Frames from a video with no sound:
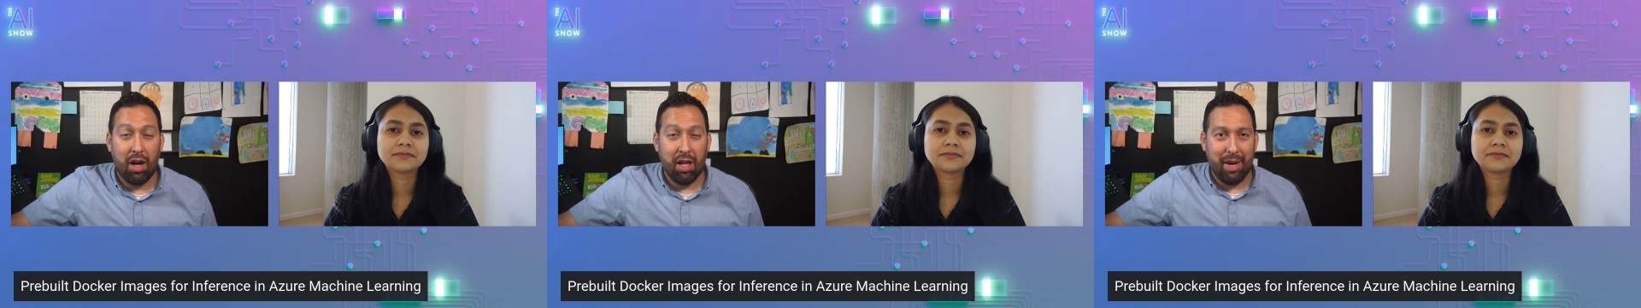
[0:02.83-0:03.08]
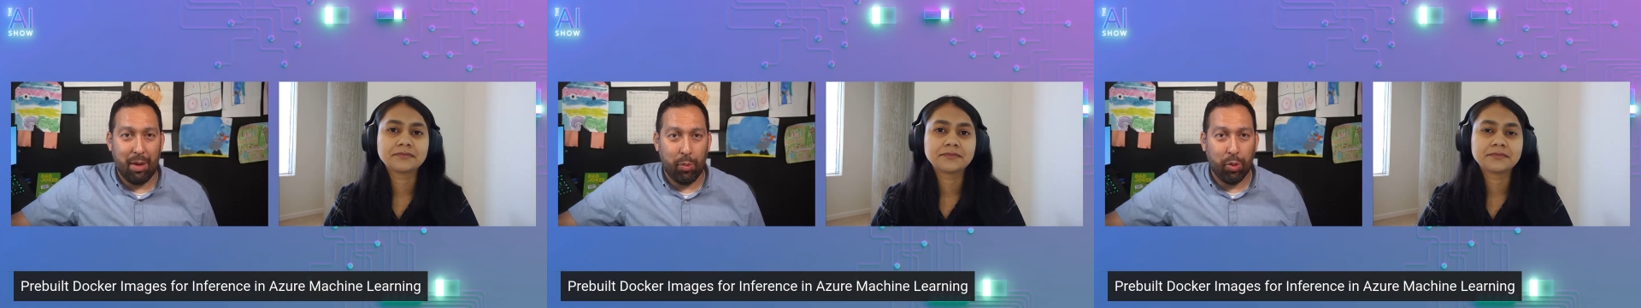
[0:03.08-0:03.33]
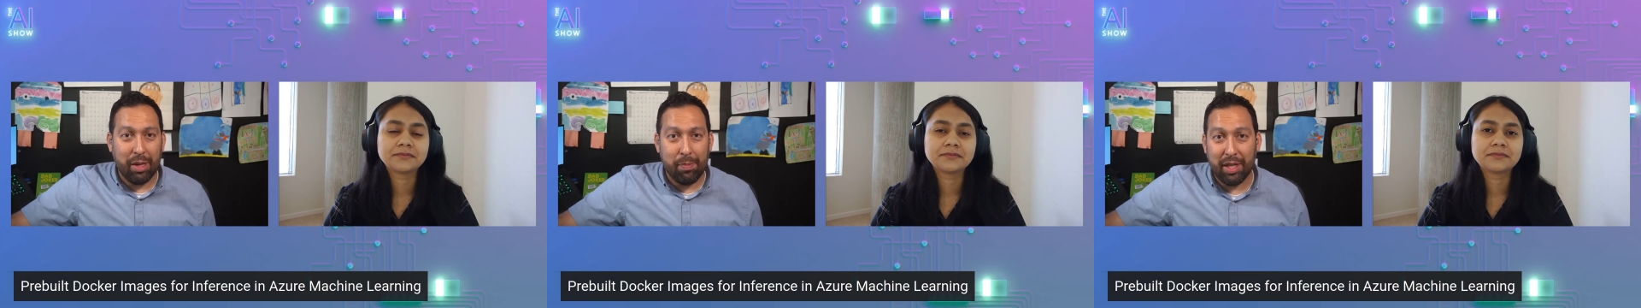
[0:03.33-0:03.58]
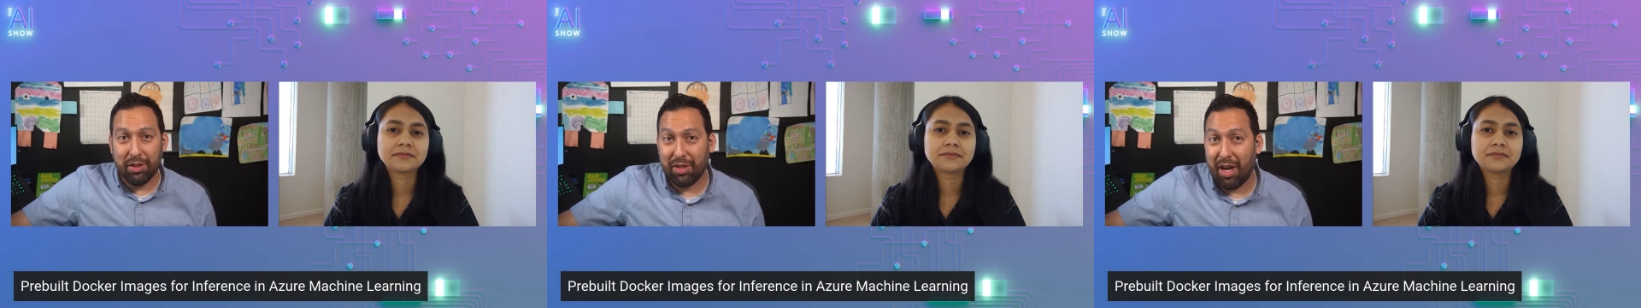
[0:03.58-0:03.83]
Speaker 1: all about
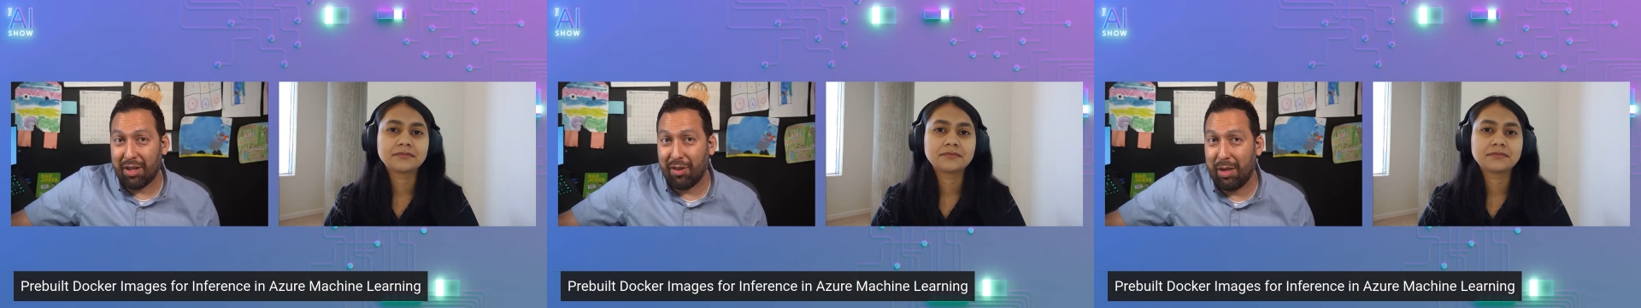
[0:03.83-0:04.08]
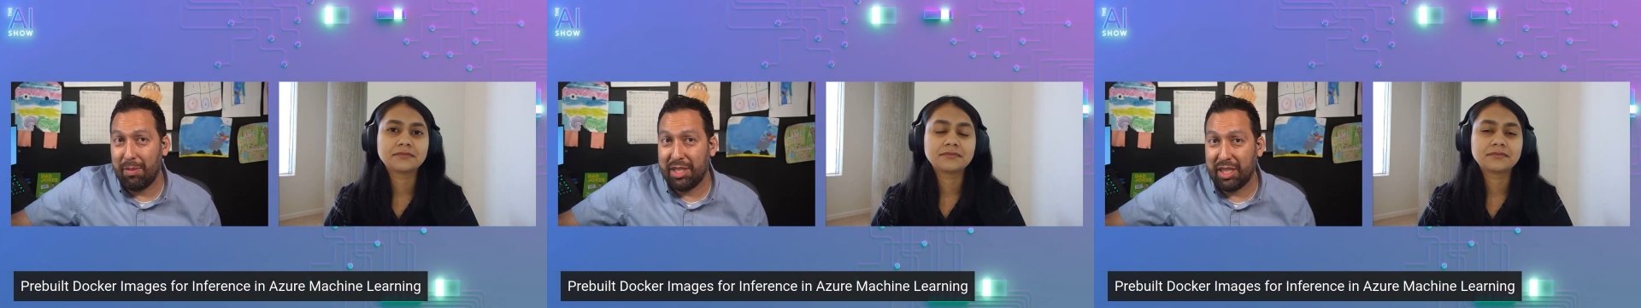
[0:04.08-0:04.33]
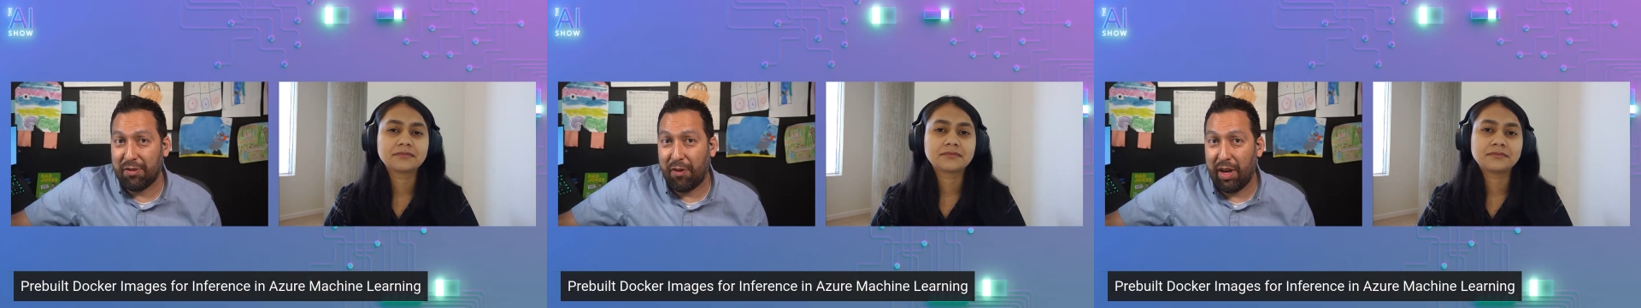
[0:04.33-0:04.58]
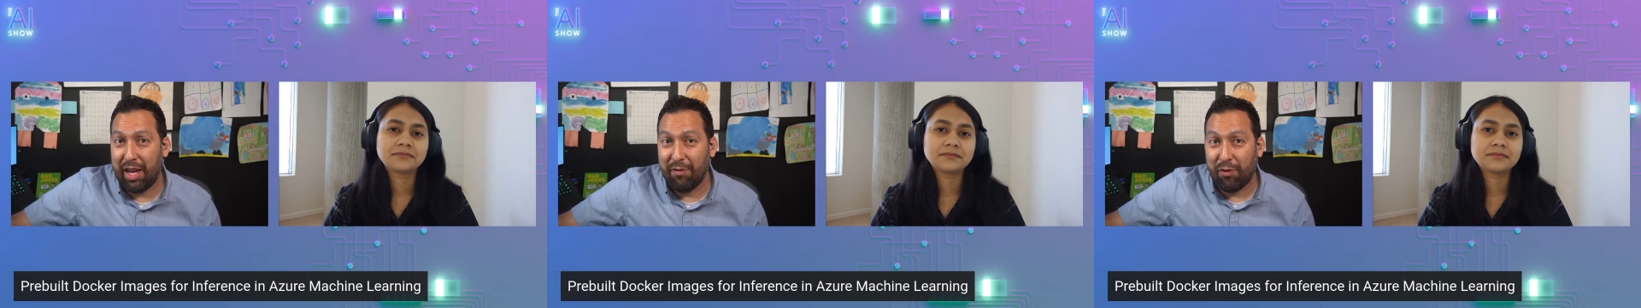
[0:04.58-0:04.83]
pre-built Docker images
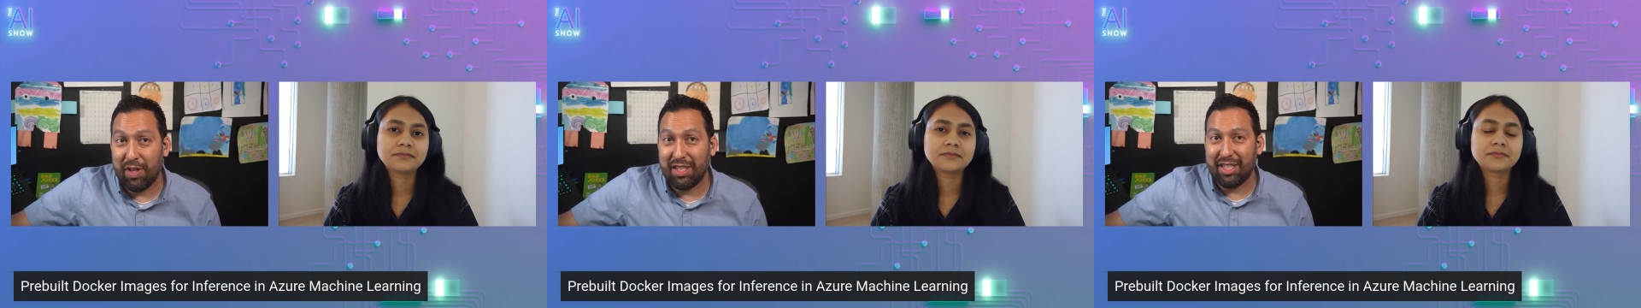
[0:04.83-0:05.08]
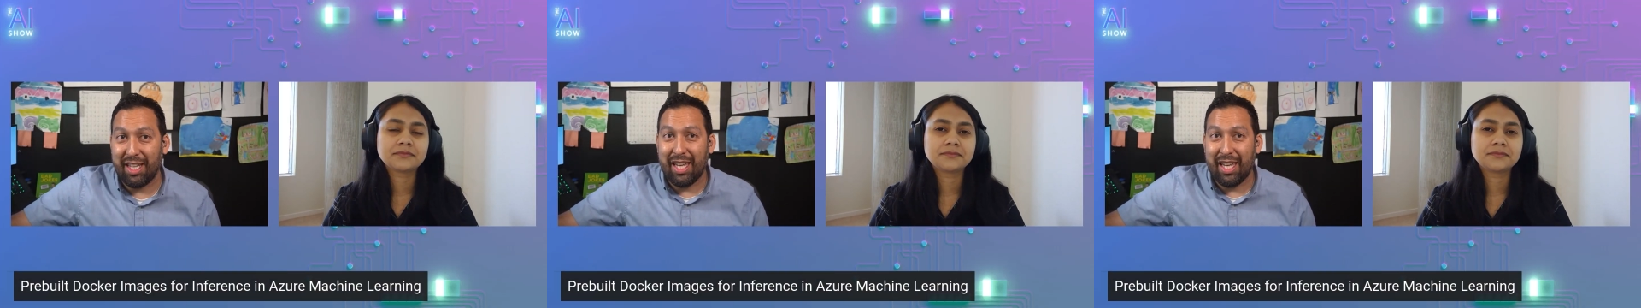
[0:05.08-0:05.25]
for inference